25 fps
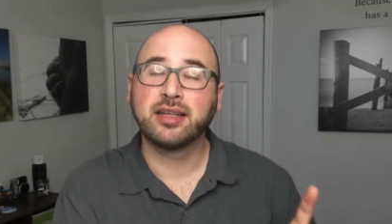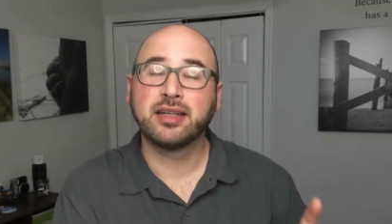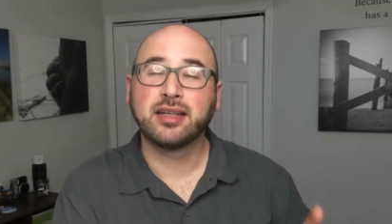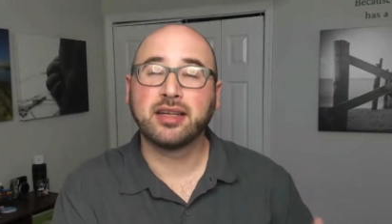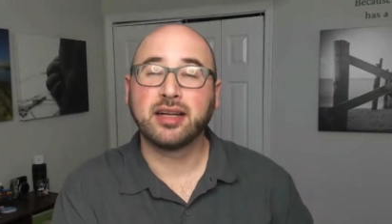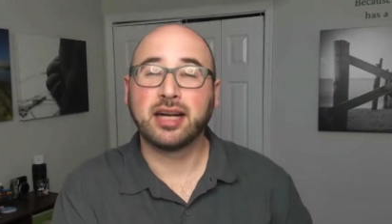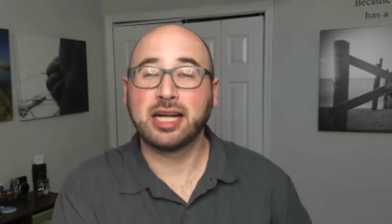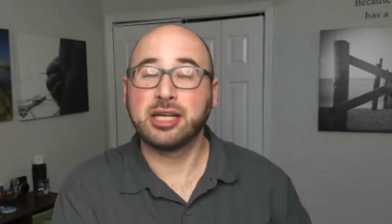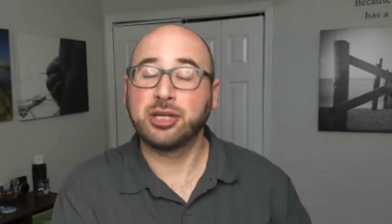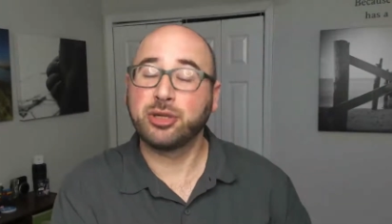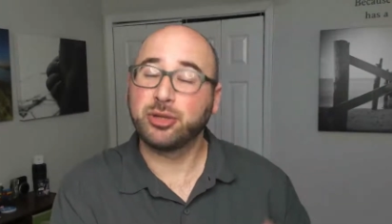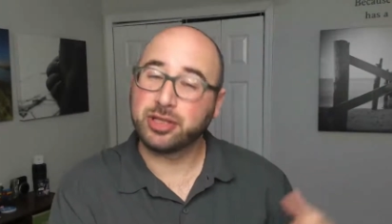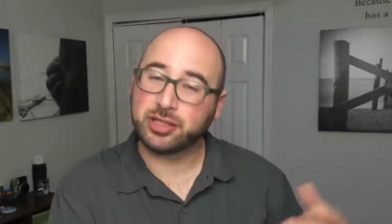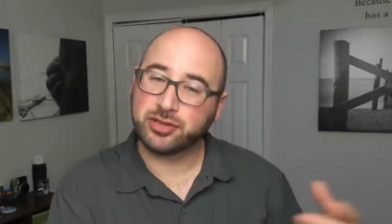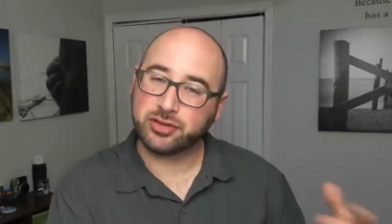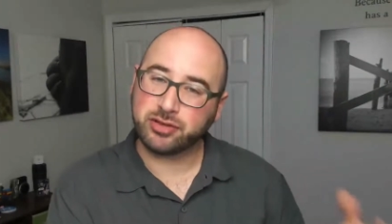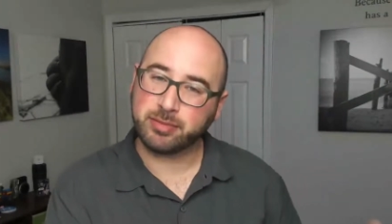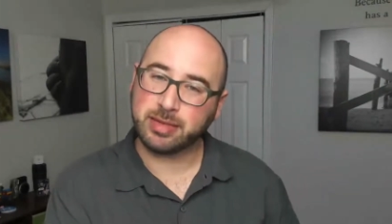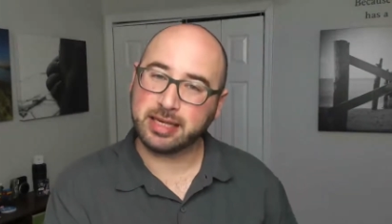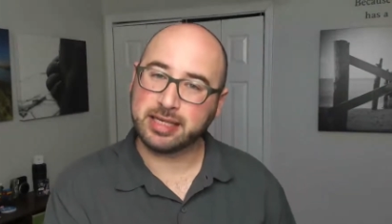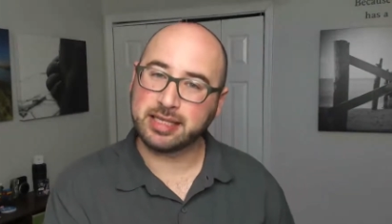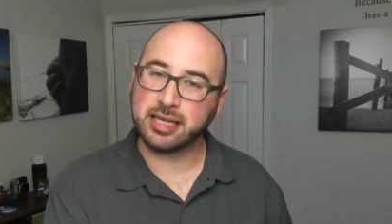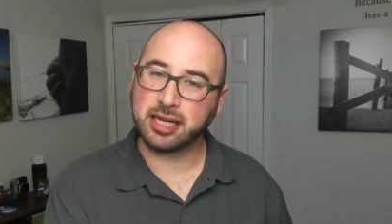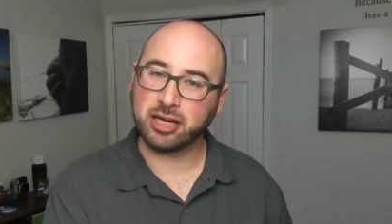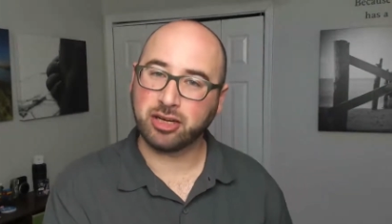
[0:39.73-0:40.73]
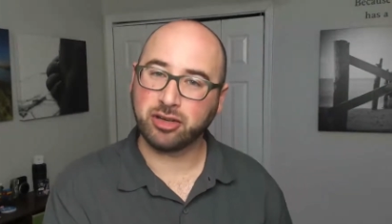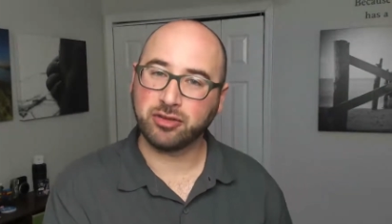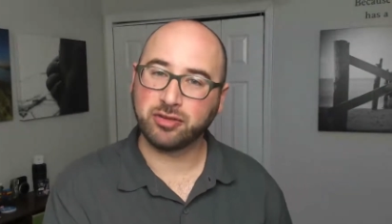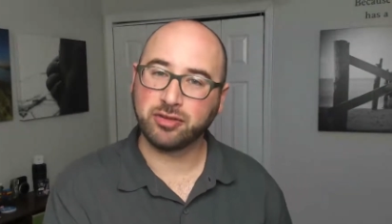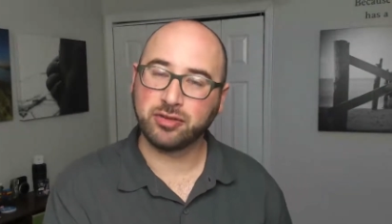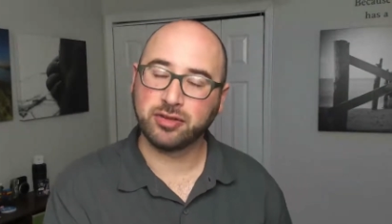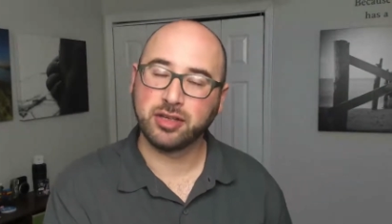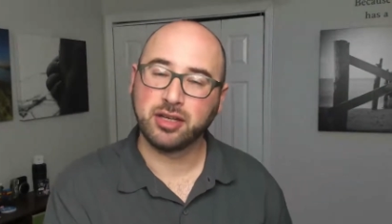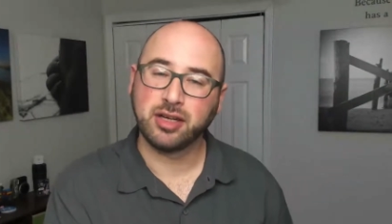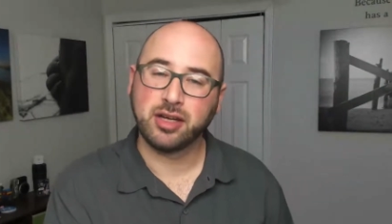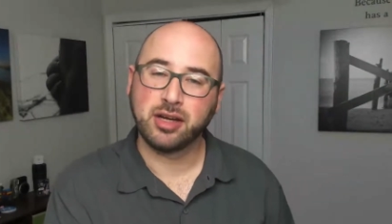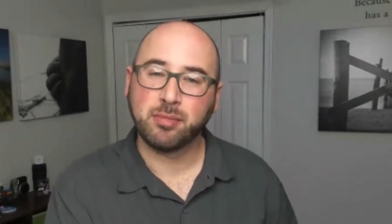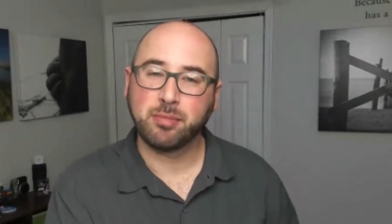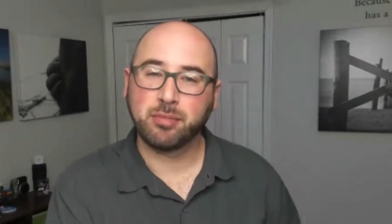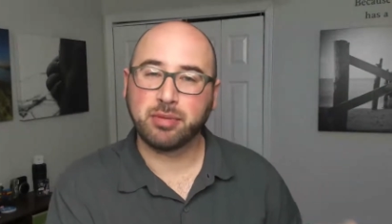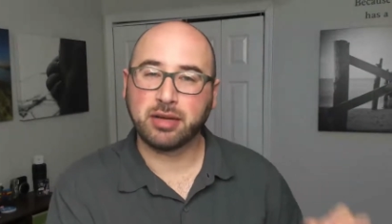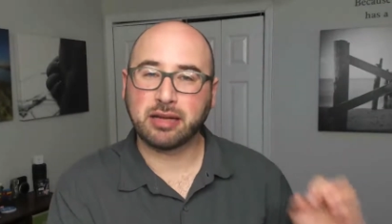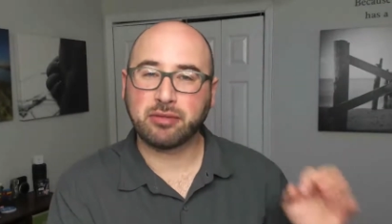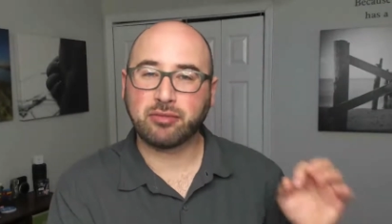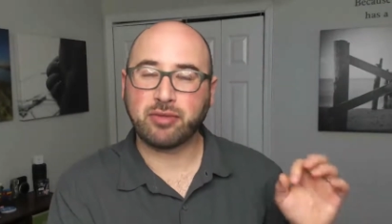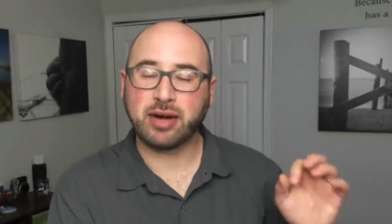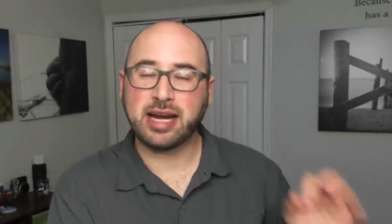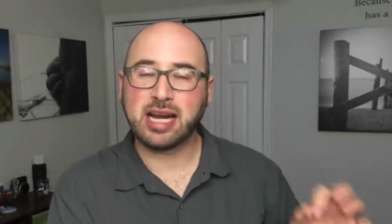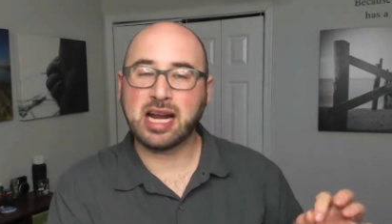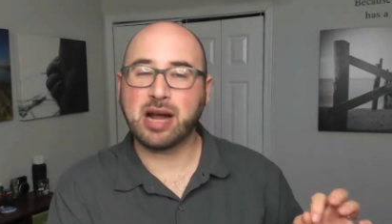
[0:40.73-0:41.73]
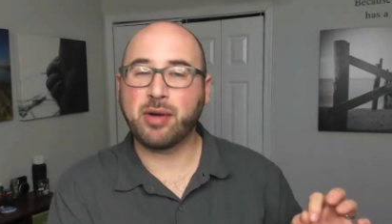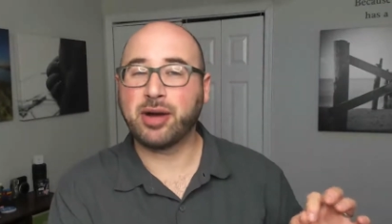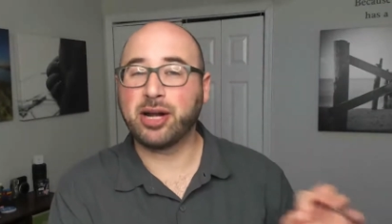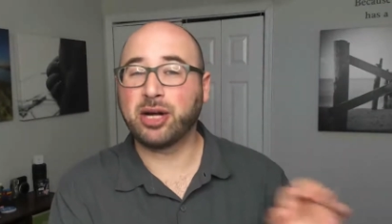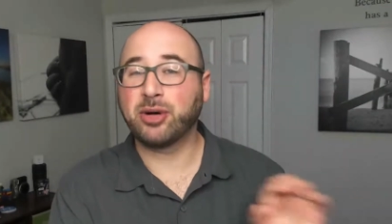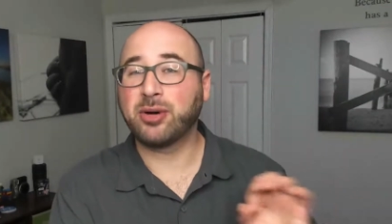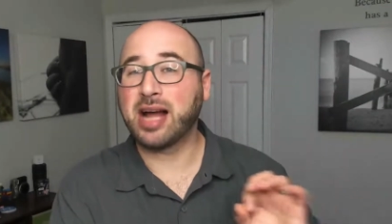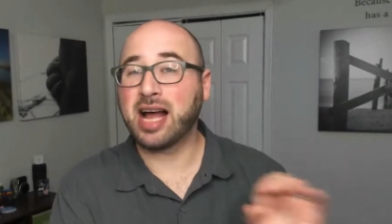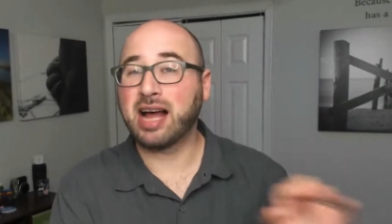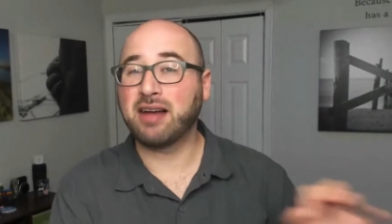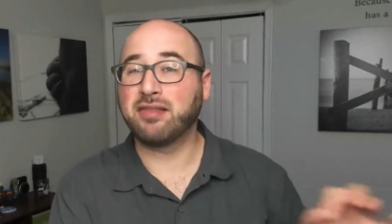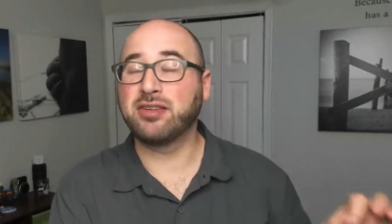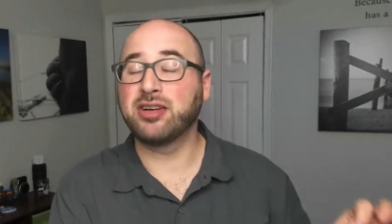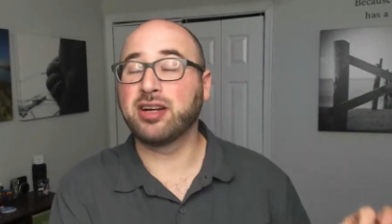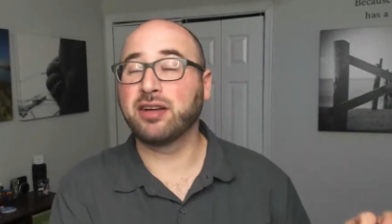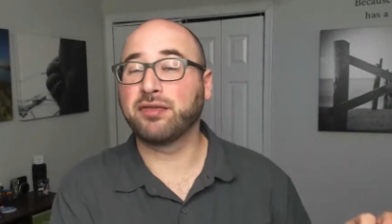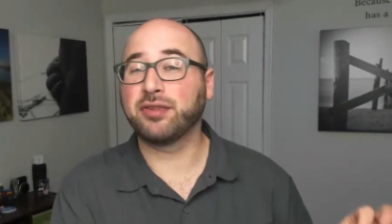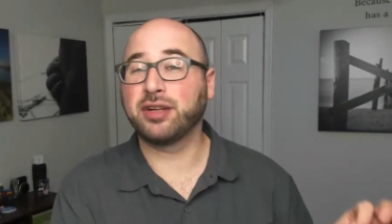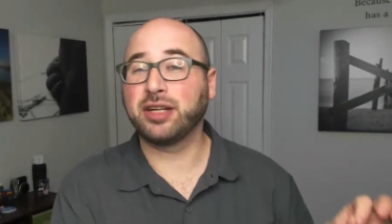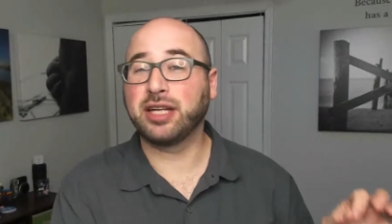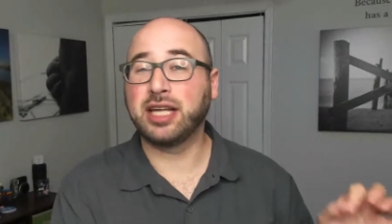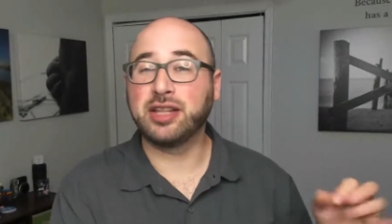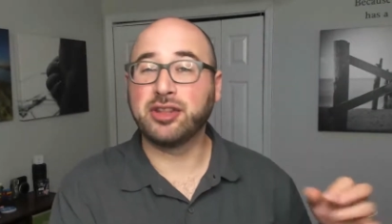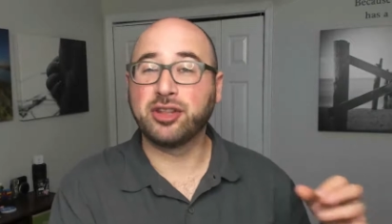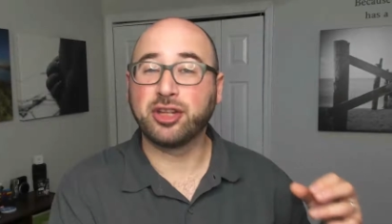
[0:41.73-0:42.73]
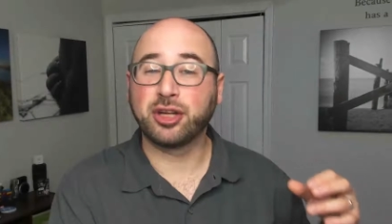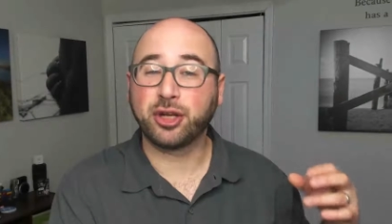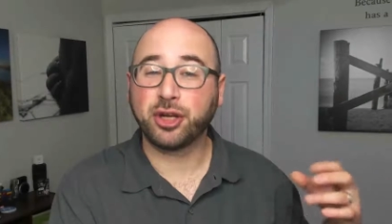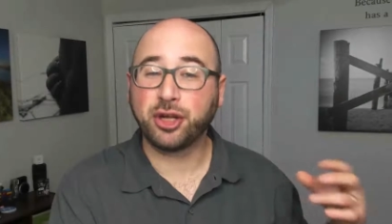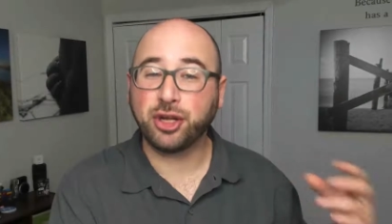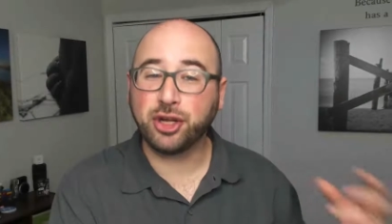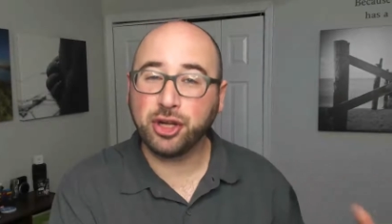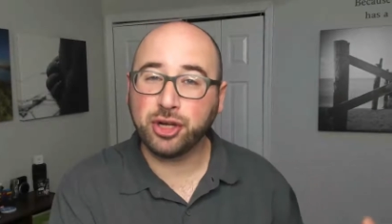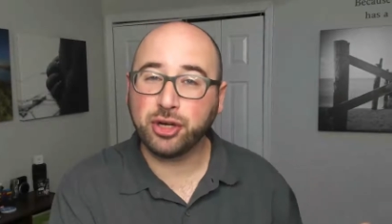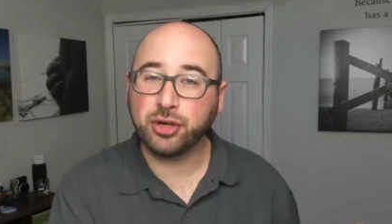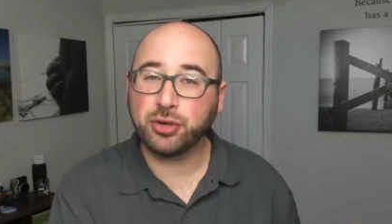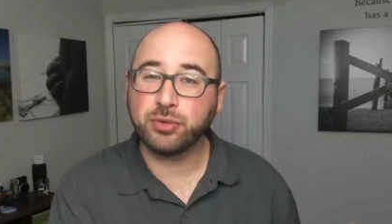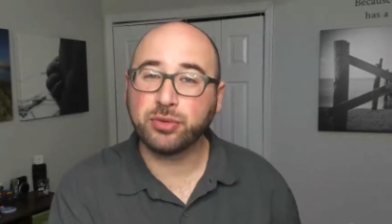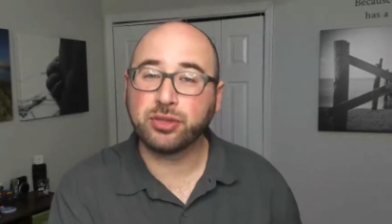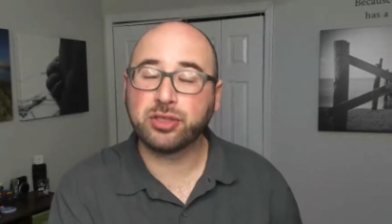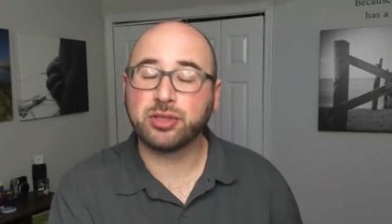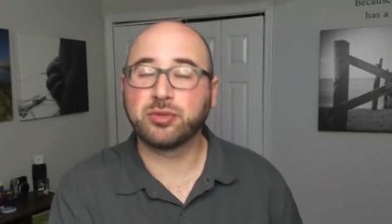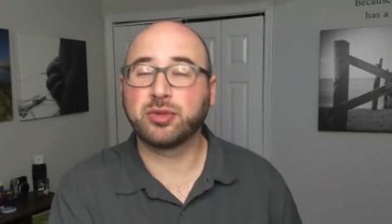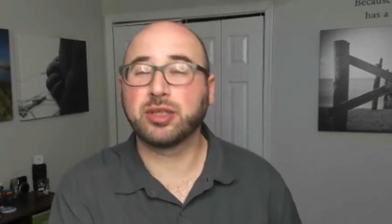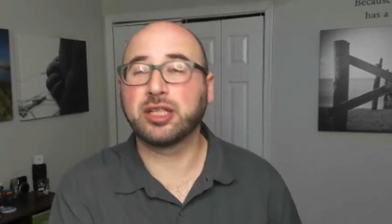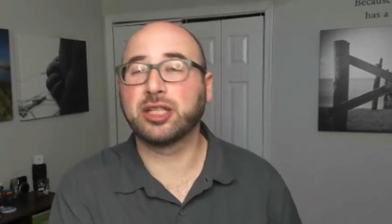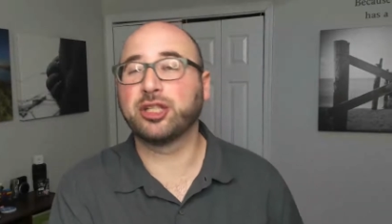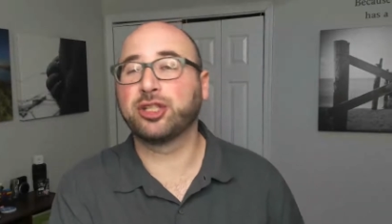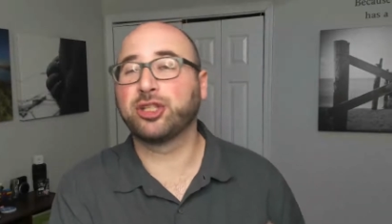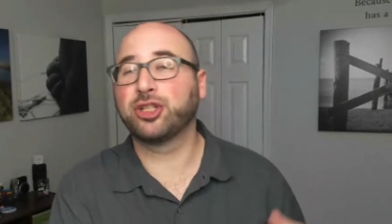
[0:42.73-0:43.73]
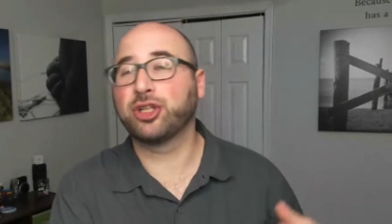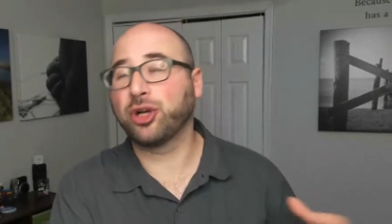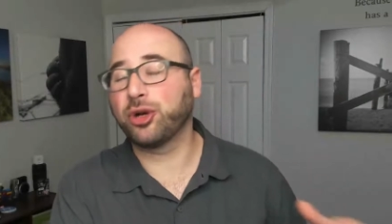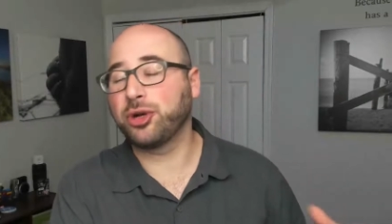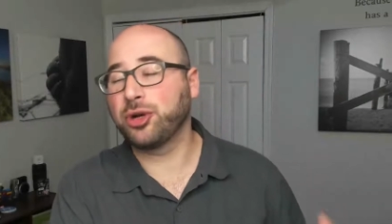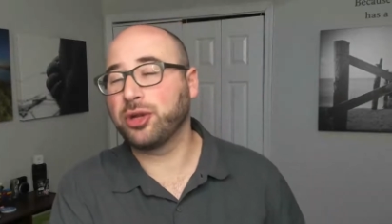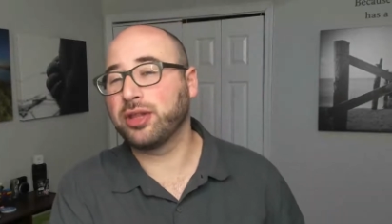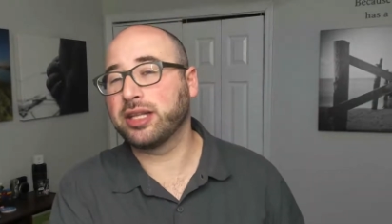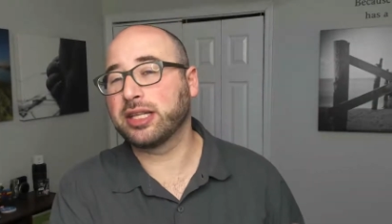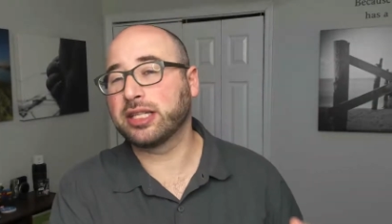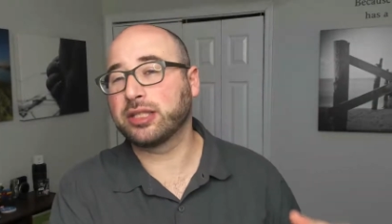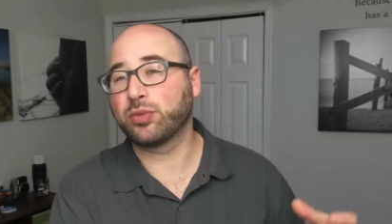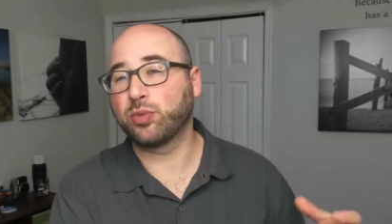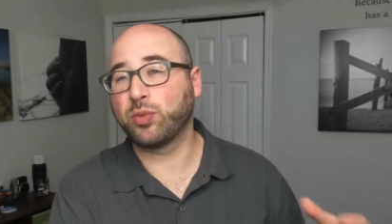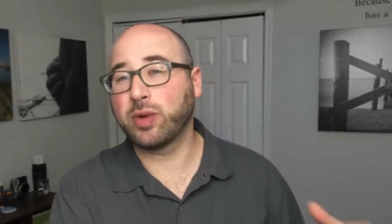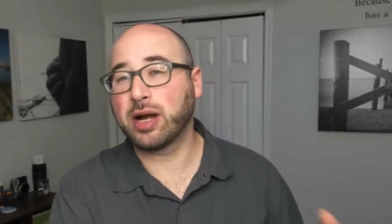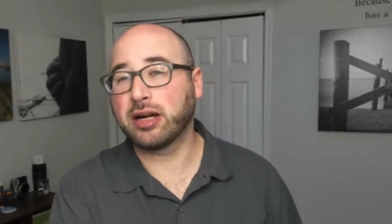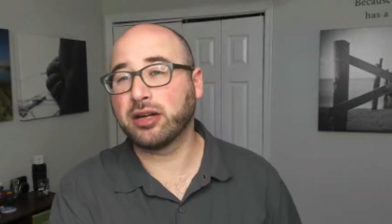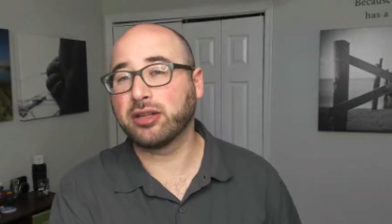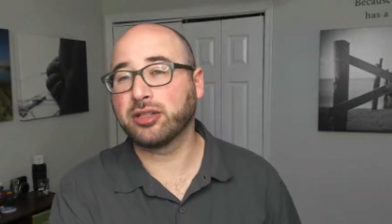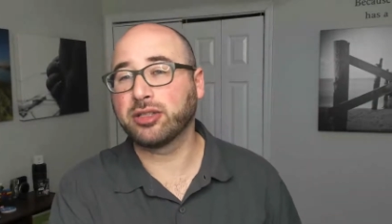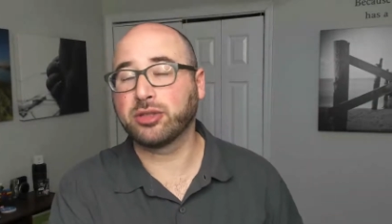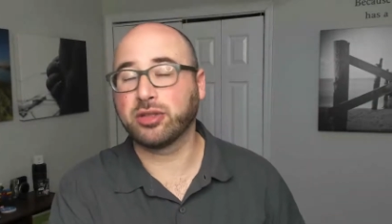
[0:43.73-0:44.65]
I do this for myself, but right now I don't have enough in the queue to really show you this well,